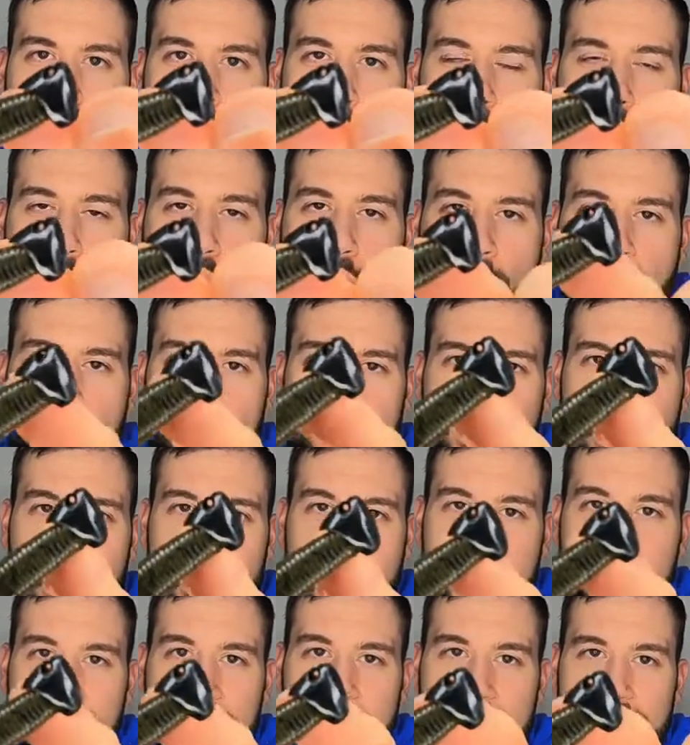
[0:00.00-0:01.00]
point
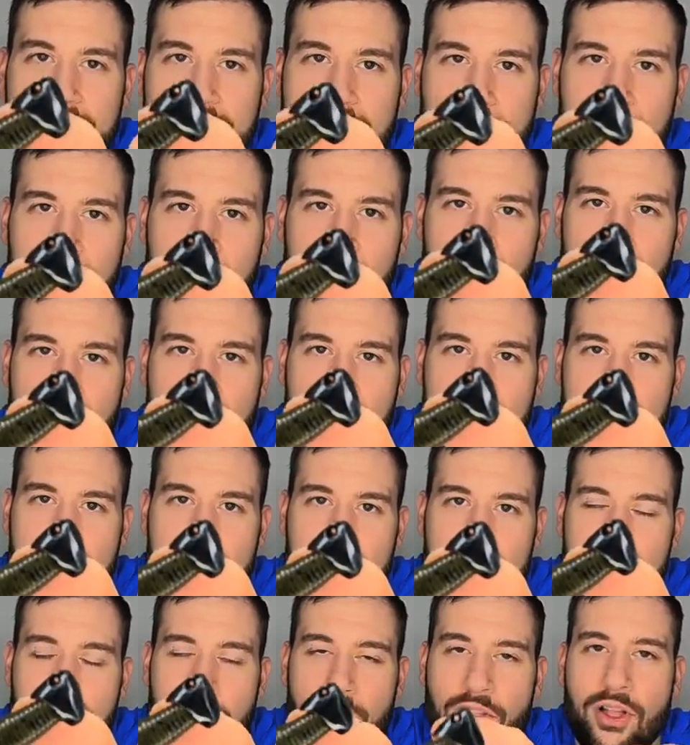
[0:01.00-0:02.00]
that comes up and
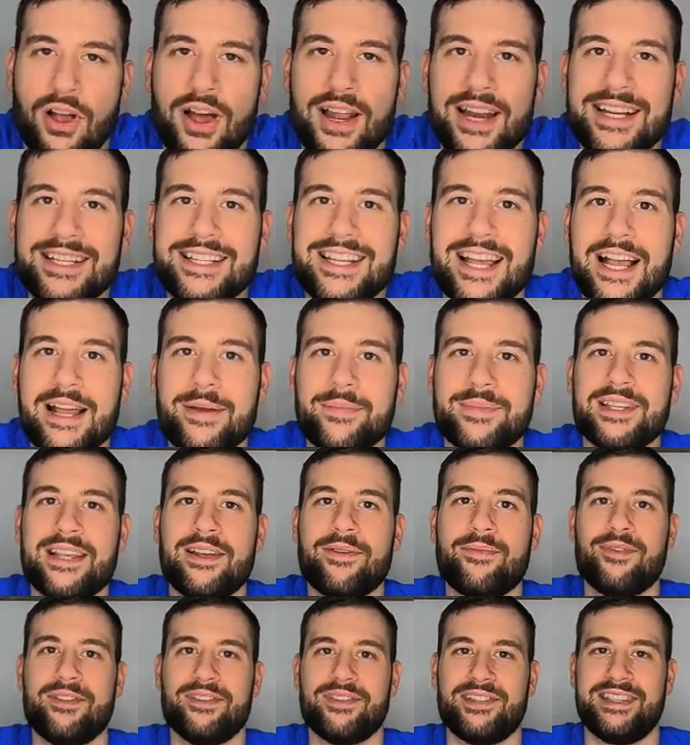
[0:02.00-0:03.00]
around, a lot of times
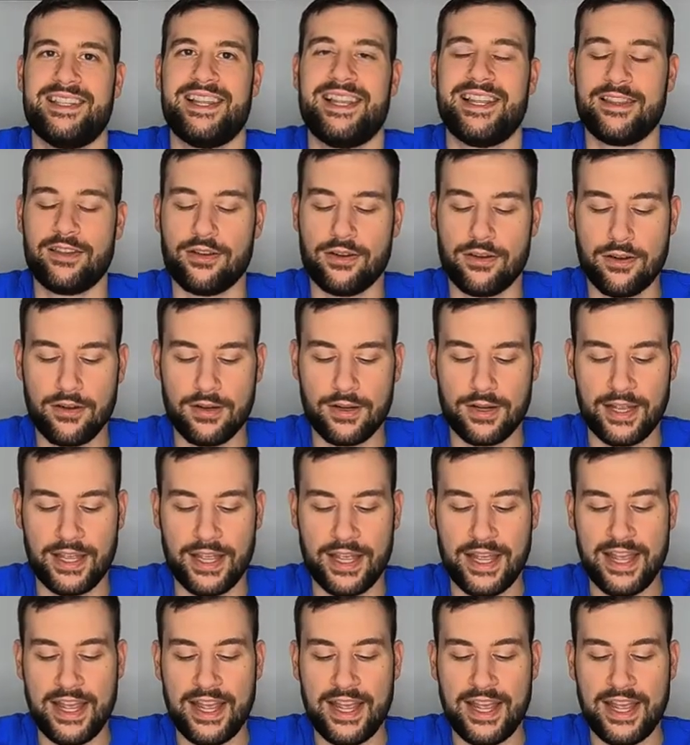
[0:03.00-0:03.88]
I will set the hook